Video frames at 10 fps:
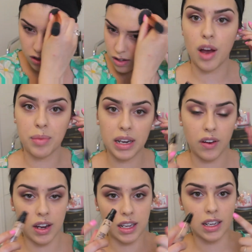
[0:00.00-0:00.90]
I'm going to go
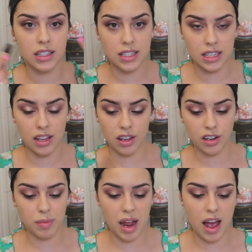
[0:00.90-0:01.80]
ahead and conceal
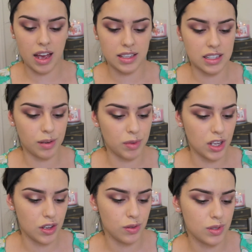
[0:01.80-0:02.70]
under my eyes, and I'm going
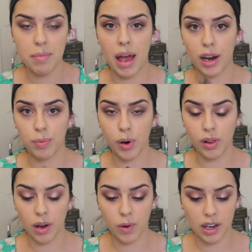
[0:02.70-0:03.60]
to use MAC Pro
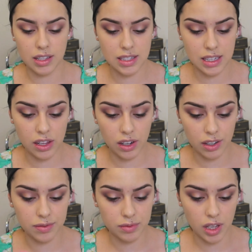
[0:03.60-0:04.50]
Longwear Concealer
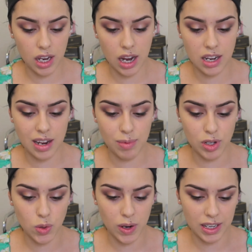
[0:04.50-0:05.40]
in
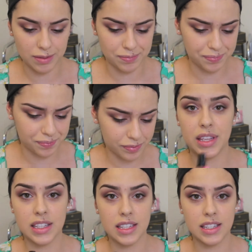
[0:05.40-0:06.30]
NW20.
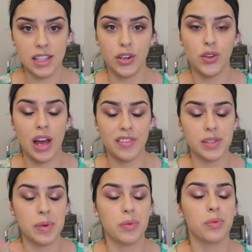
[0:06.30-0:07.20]
This concealer, you have to
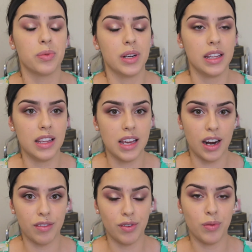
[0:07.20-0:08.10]
be really
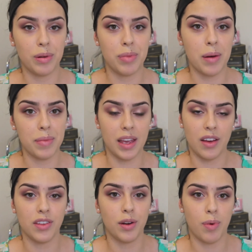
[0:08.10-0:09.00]
careful when pumping
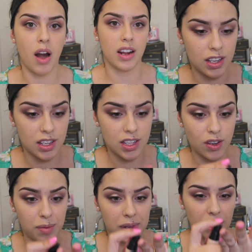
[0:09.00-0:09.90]
out your product. So
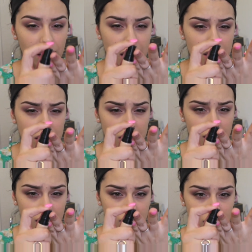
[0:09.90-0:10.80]
I'm literally
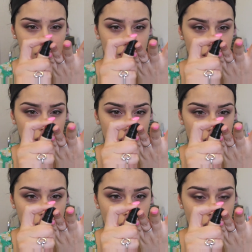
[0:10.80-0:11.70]
going to
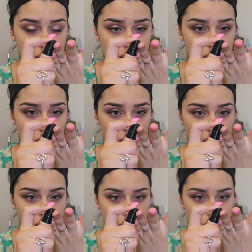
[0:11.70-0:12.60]
concentrate